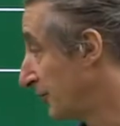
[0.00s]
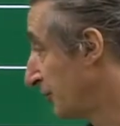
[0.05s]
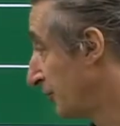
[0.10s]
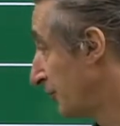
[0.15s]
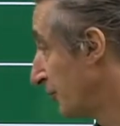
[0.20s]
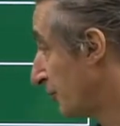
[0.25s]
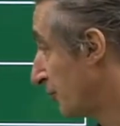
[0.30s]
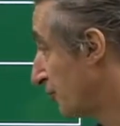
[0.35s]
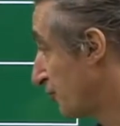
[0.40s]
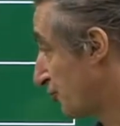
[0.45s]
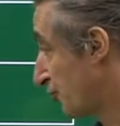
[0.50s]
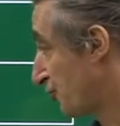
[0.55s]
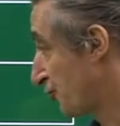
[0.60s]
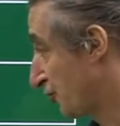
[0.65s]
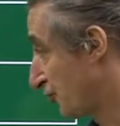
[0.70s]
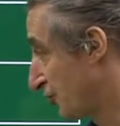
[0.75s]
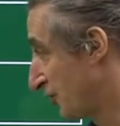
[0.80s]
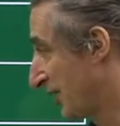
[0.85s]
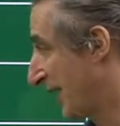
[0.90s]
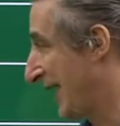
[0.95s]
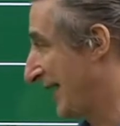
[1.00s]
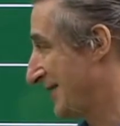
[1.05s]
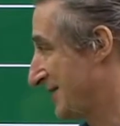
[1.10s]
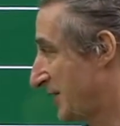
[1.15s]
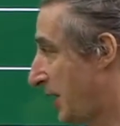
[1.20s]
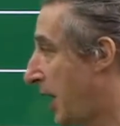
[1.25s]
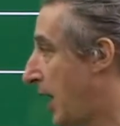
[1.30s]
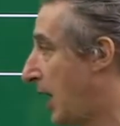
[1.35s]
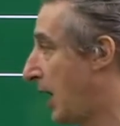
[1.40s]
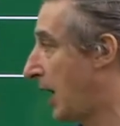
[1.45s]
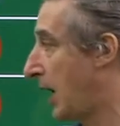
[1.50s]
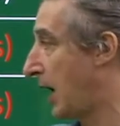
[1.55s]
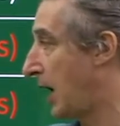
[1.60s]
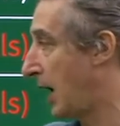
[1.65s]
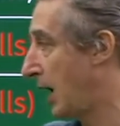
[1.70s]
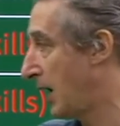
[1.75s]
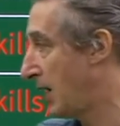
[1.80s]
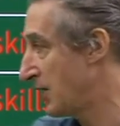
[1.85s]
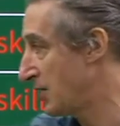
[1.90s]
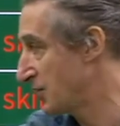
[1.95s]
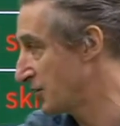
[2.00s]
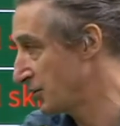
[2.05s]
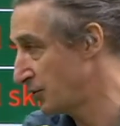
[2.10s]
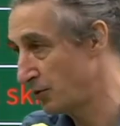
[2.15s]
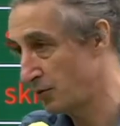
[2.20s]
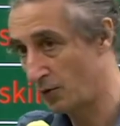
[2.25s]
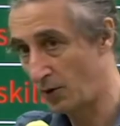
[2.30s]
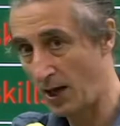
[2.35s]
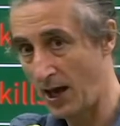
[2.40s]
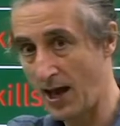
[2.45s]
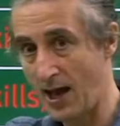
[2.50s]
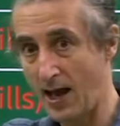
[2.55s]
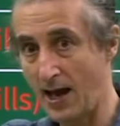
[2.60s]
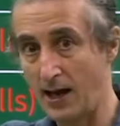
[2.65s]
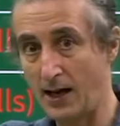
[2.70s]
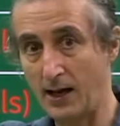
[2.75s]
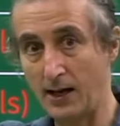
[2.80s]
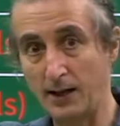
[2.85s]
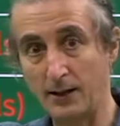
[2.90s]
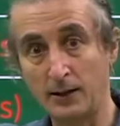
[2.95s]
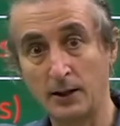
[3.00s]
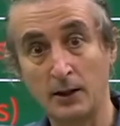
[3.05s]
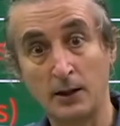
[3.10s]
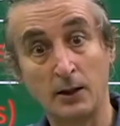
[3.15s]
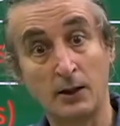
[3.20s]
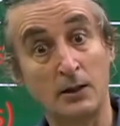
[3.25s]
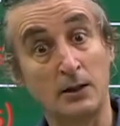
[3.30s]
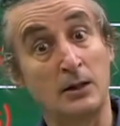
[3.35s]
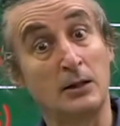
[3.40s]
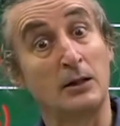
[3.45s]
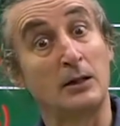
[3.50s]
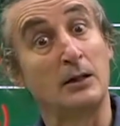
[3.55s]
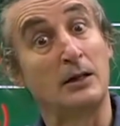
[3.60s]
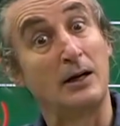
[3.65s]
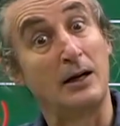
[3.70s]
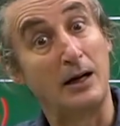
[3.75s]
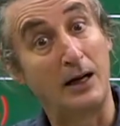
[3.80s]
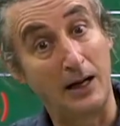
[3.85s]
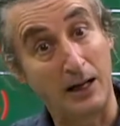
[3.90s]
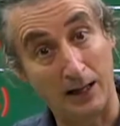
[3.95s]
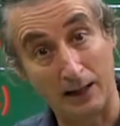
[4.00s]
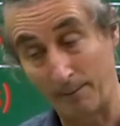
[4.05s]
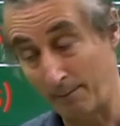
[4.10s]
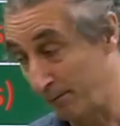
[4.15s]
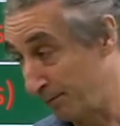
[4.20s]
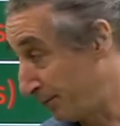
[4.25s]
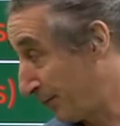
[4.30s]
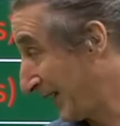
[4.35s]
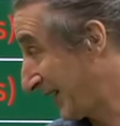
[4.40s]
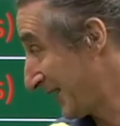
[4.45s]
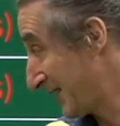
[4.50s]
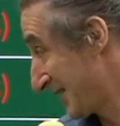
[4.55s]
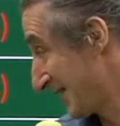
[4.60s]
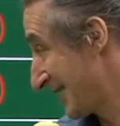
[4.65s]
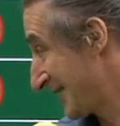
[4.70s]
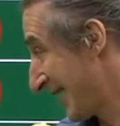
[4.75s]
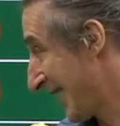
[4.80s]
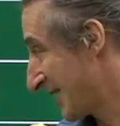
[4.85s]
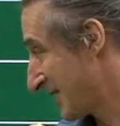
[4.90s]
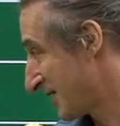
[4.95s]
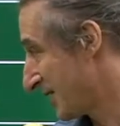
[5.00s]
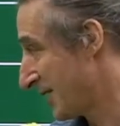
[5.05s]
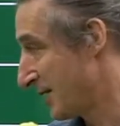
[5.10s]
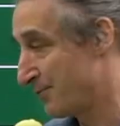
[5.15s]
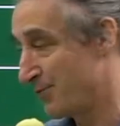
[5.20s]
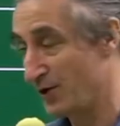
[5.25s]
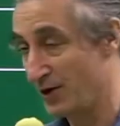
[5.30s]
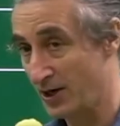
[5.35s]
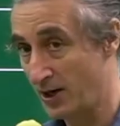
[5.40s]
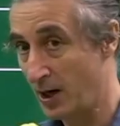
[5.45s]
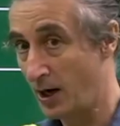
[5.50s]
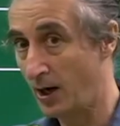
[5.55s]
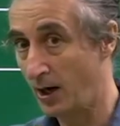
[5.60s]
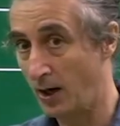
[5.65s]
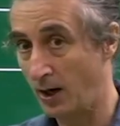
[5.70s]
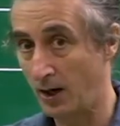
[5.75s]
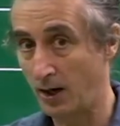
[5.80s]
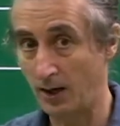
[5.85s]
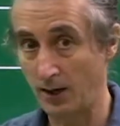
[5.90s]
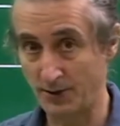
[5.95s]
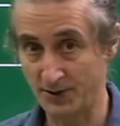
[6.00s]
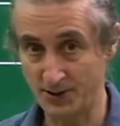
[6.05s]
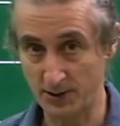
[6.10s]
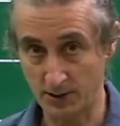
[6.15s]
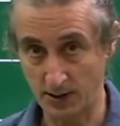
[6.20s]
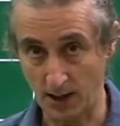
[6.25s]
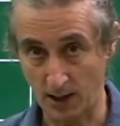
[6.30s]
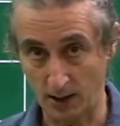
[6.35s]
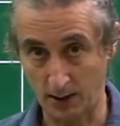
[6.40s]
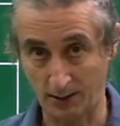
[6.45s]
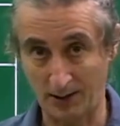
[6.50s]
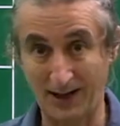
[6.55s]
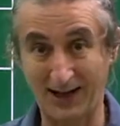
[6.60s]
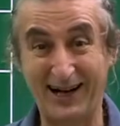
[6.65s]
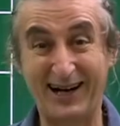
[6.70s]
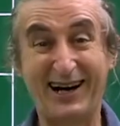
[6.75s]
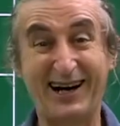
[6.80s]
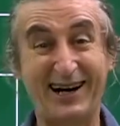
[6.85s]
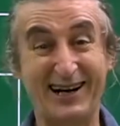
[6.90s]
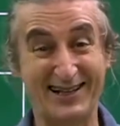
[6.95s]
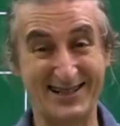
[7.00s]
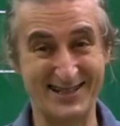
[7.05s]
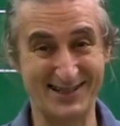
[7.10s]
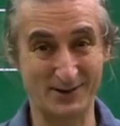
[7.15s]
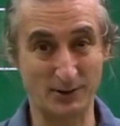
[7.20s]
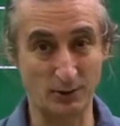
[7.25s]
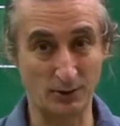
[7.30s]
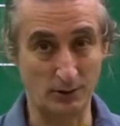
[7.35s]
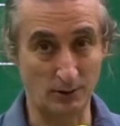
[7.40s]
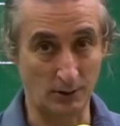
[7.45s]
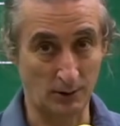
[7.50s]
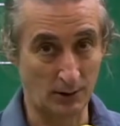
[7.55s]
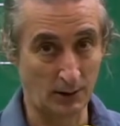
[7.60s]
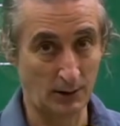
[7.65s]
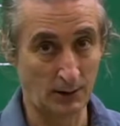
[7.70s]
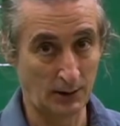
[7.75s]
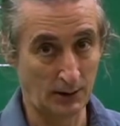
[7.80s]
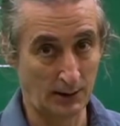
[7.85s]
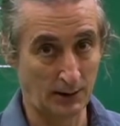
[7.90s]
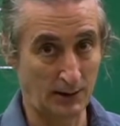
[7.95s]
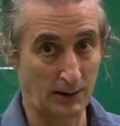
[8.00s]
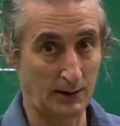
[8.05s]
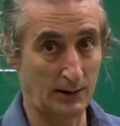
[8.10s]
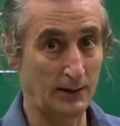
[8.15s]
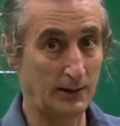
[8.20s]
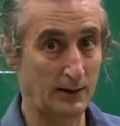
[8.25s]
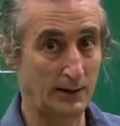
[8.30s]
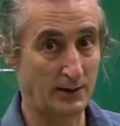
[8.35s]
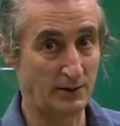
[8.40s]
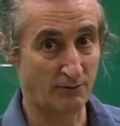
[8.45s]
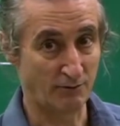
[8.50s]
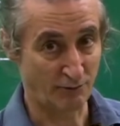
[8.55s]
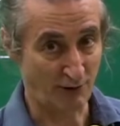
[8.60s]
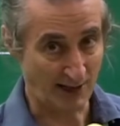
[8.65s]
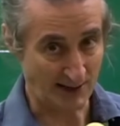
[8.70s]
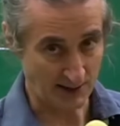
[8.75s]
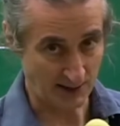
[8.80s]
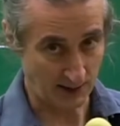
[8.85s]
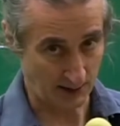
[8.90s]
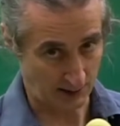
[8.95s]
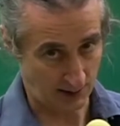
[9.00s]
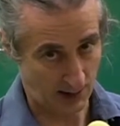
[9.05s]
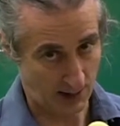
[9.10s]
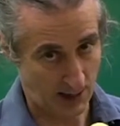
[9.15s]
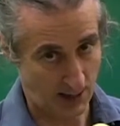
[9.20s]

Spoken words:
you get as high as you can, because it's actually pretty hard to get a high score in writing.